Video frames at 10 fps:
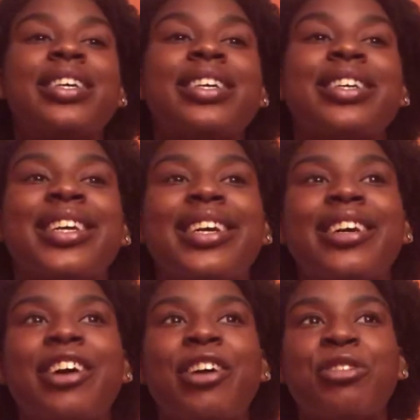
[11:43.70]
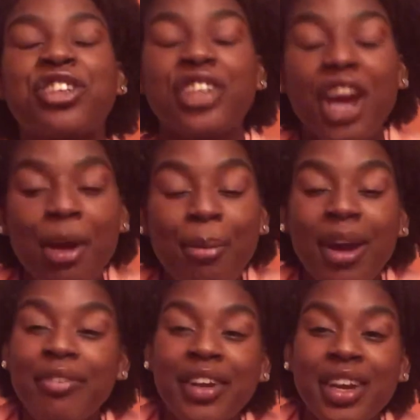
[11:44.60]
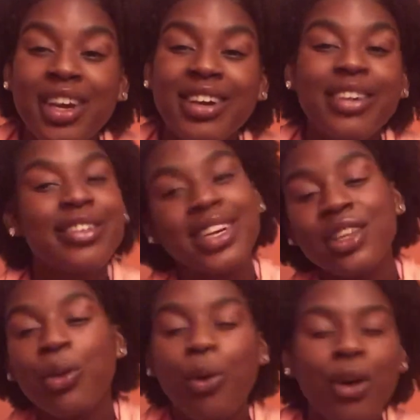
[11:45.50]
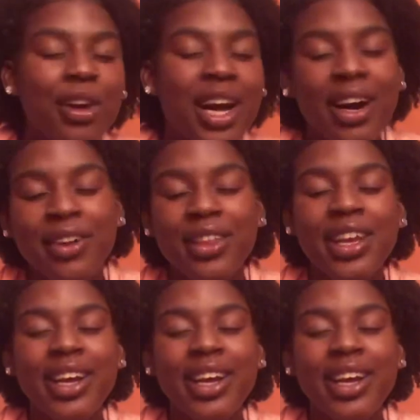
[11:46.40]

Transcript: you know, share my videos, get the word out